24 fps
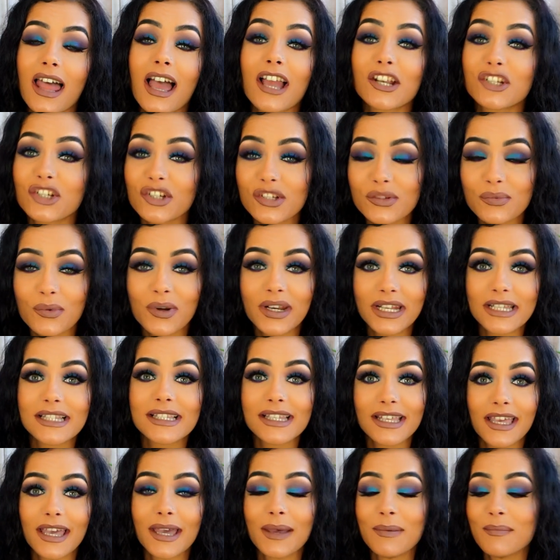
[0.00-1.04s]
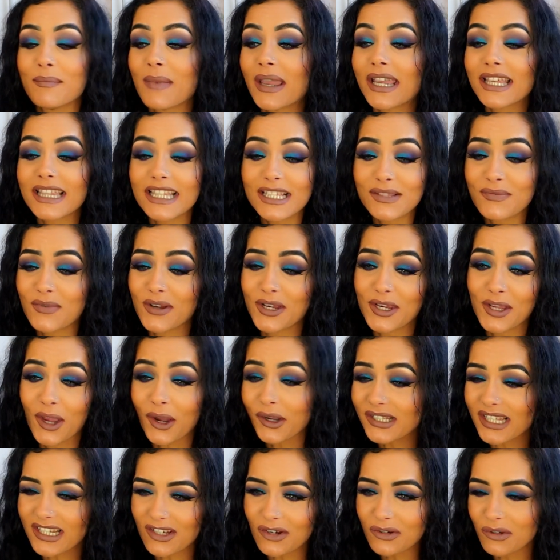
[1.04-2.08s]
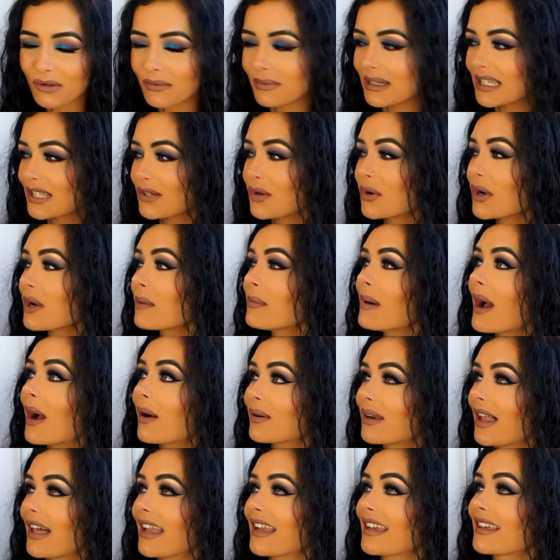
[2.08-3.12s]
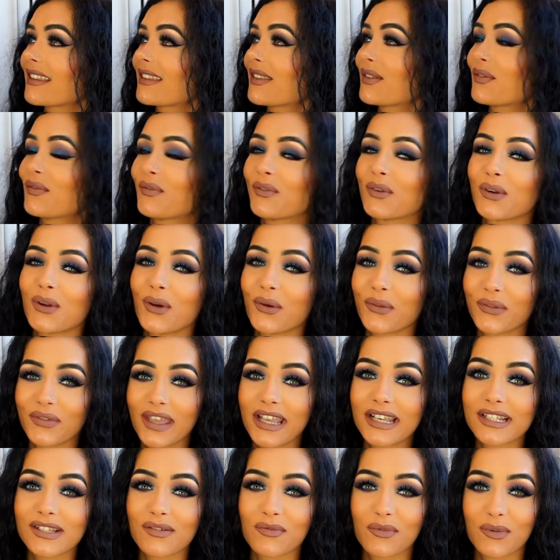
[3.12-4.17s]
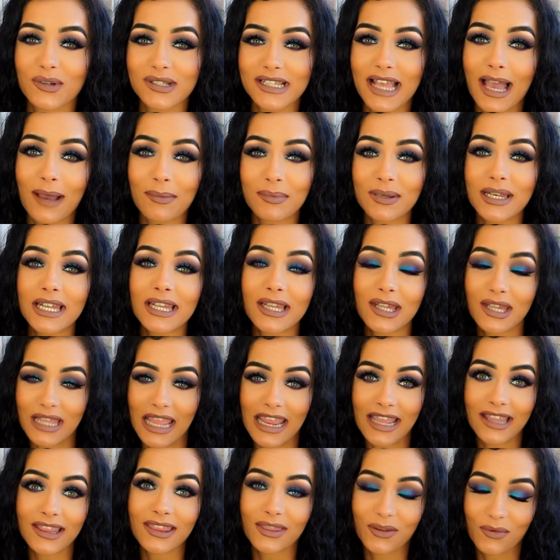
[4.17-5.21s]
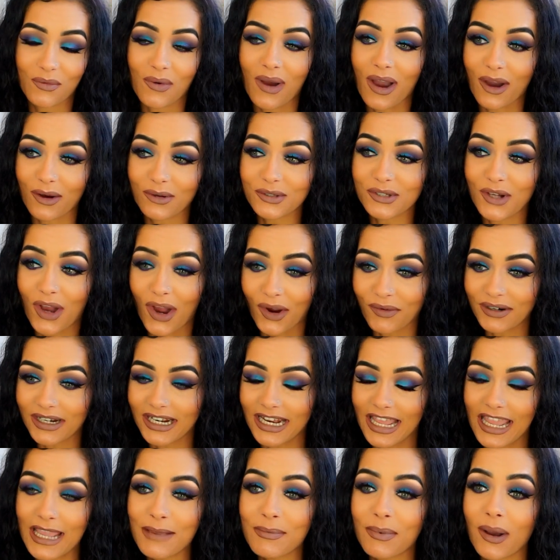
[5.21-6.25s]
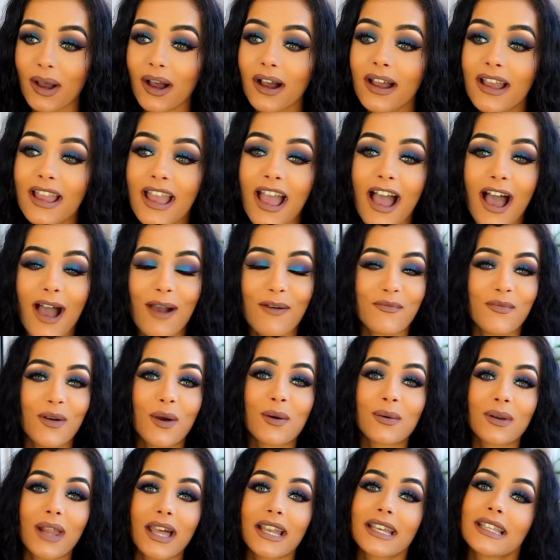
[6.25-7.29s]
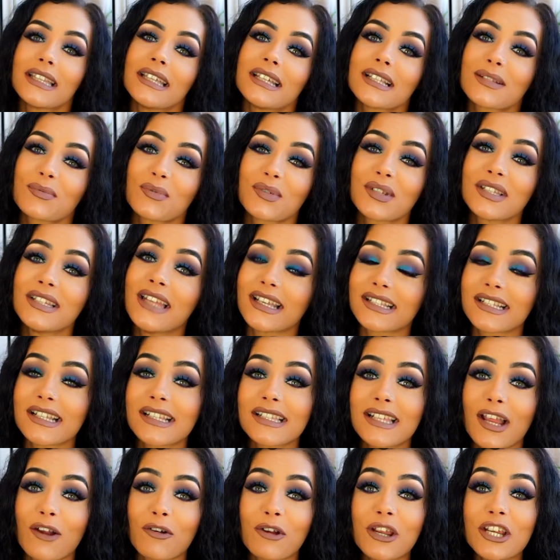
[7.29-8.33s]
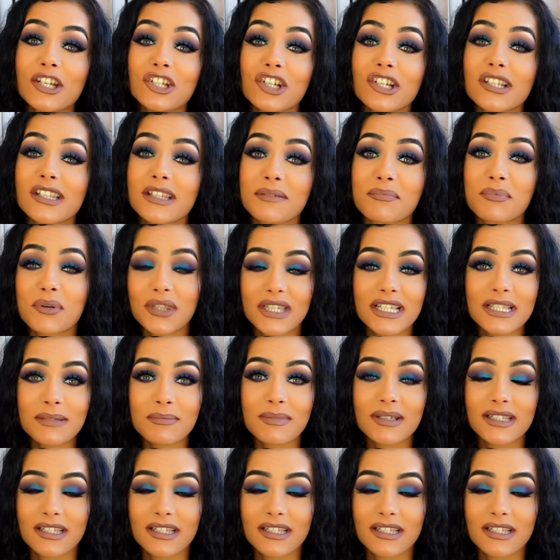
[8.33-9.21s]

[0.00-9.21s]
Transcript: I just wanted to make this video because I don't normally talk about like the full on things of what's happening in the world currently, but I felt like this was necessary just to put this